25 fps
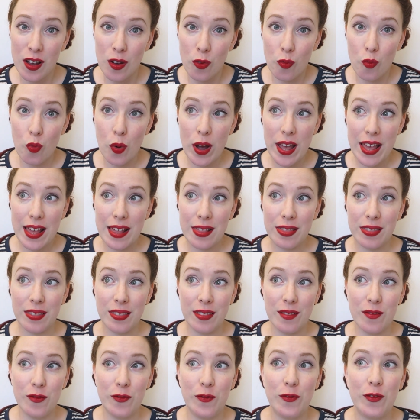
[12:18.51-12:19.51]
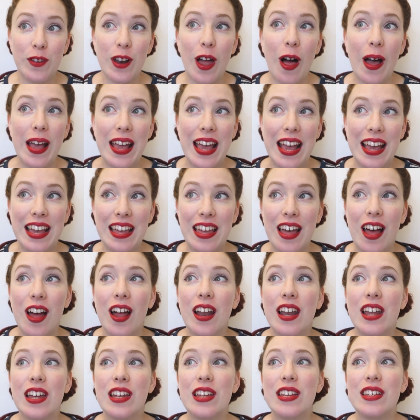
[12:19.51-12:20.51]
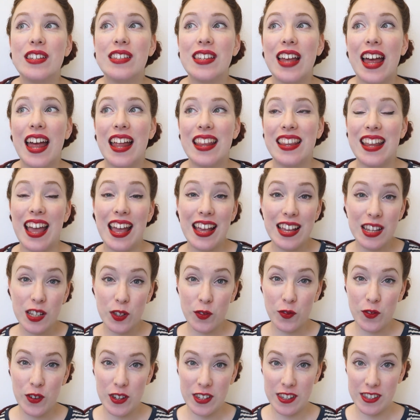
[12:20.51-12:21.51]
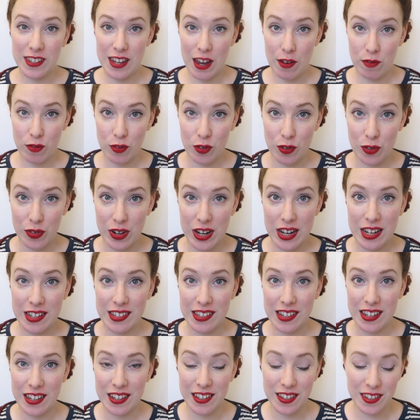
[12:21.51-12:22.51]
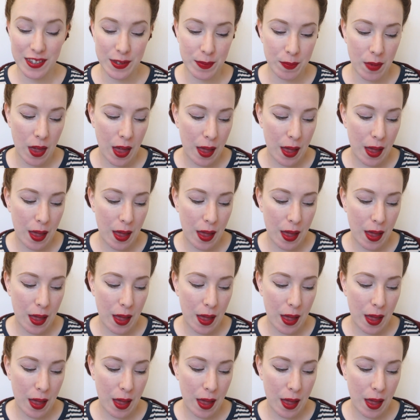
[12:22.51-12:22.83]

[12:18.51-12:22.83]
with flying colours, and that is for several reasons.